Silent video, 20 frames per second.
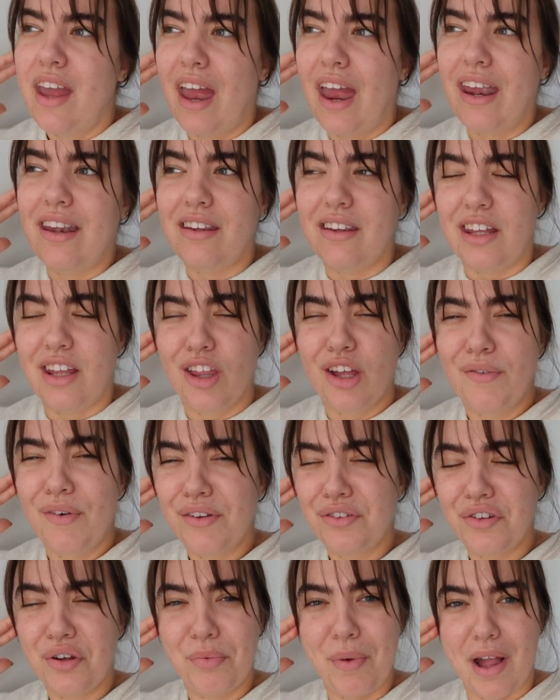And neither of
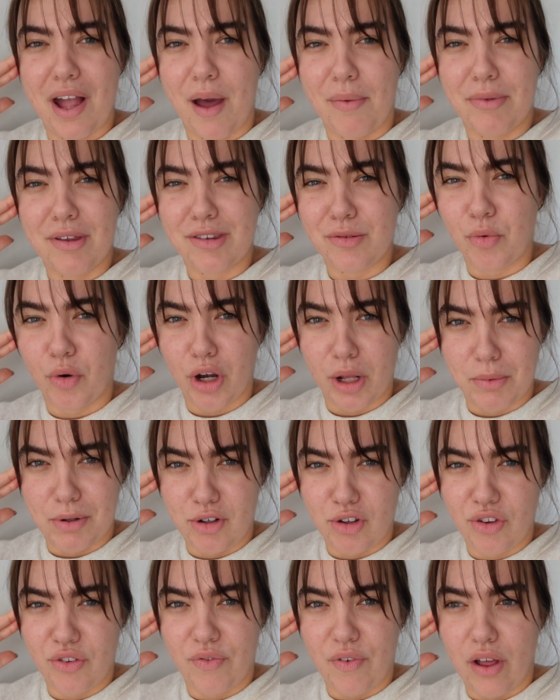us could wake up this morning. We
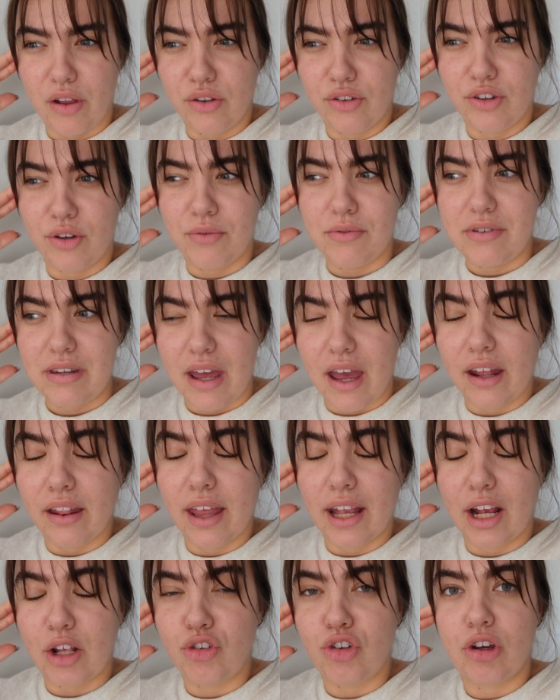just felt so dead.
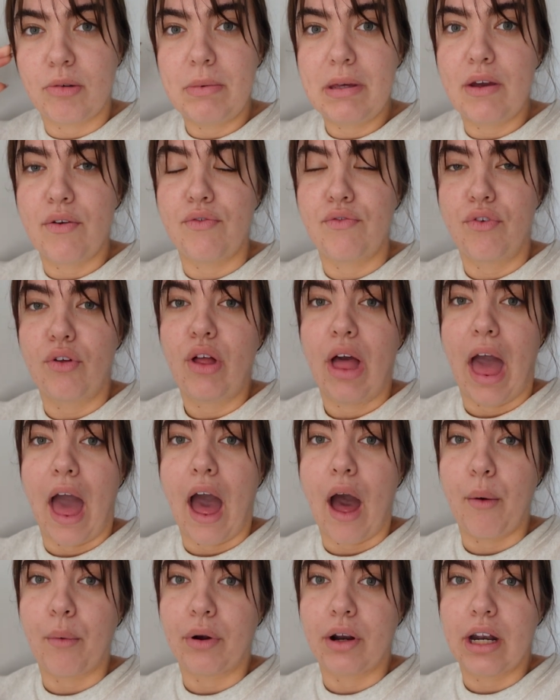Like it took me a full
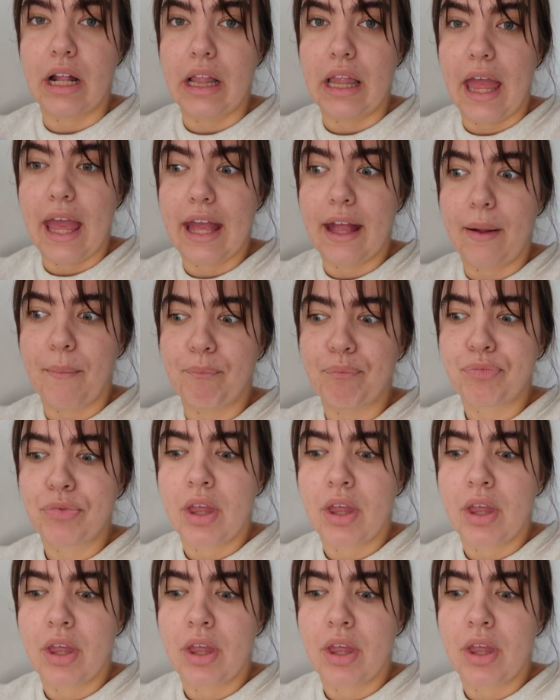hour to like